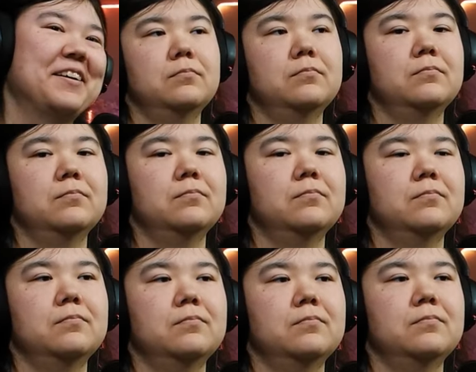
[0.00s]

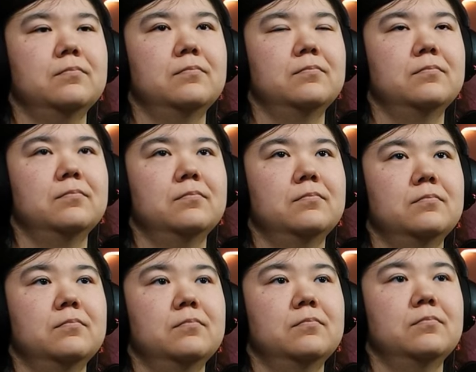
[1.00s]

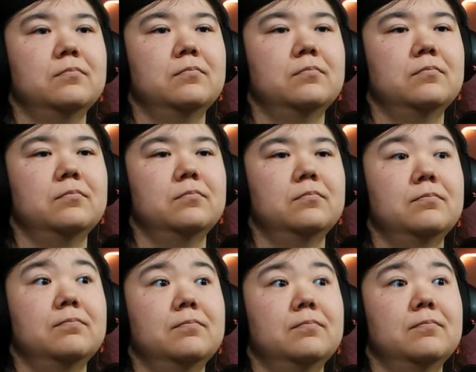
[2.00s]

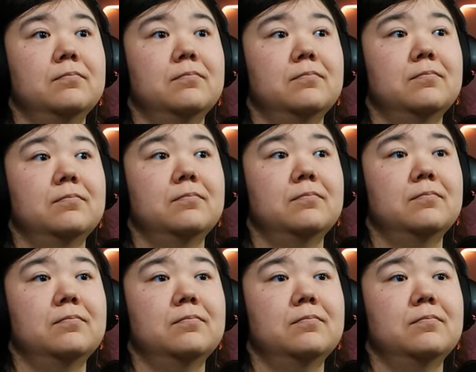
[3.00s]
No one is speaking in this clip.